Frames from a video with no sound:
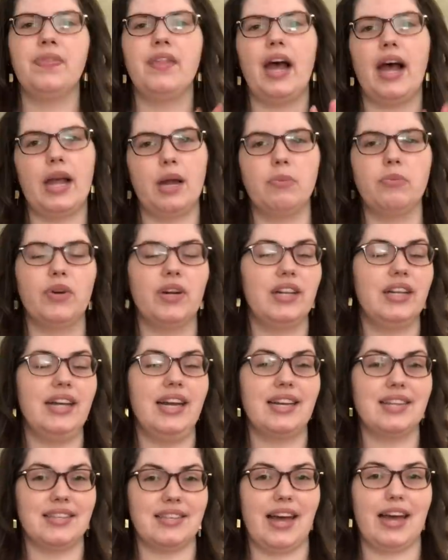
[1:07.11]
I am really
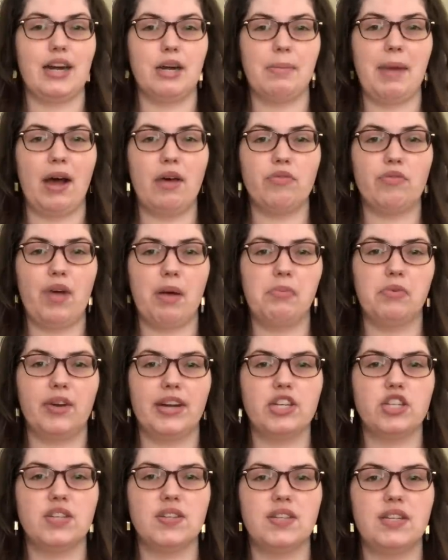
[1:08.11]
excited about Feb
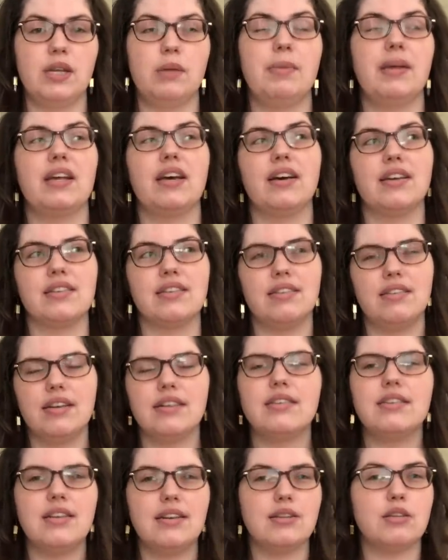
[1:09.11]
Regency because
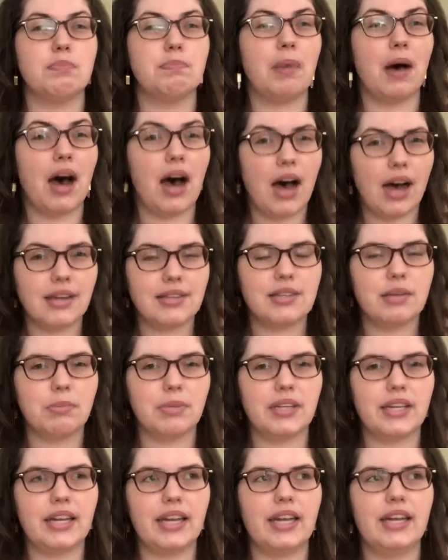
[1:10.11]
this is
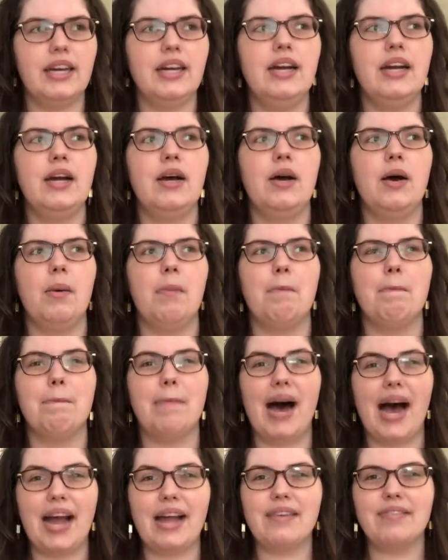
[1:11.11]
possibly
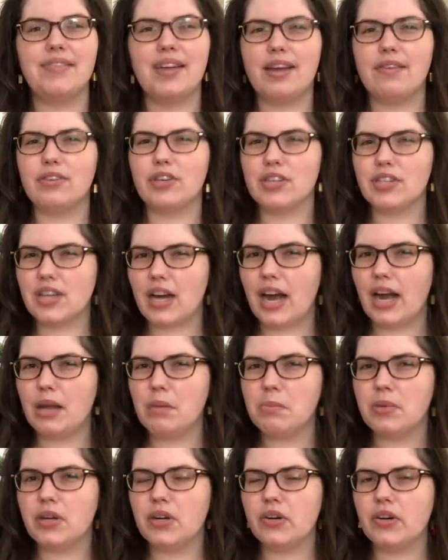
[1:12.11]
my favorite
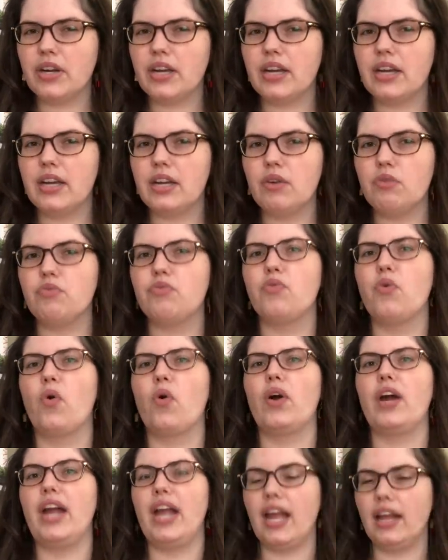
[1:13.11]
time period
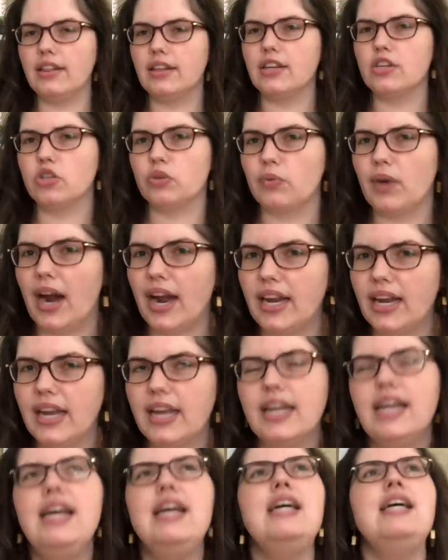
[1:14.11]
for English
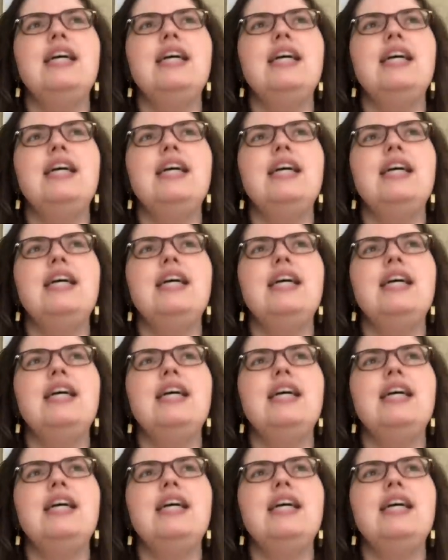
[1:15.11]
writing.